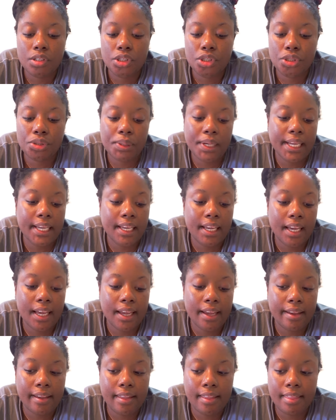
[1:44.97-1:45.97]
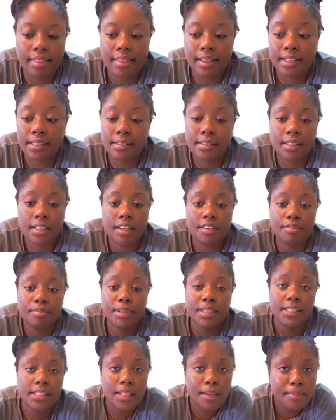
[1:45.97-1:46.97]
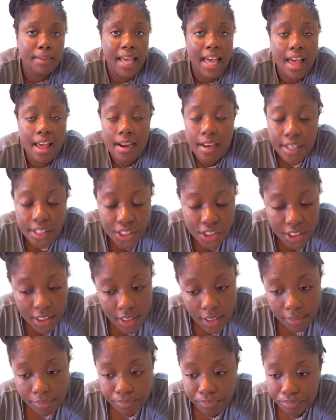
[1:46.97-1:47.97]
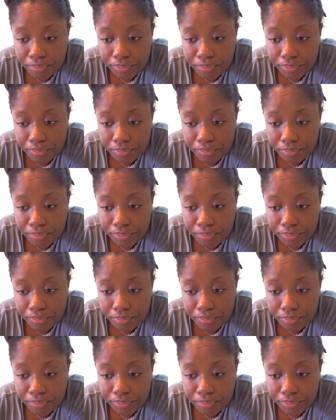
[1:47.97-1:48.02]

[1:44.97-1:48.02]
drinking this to give me some energy.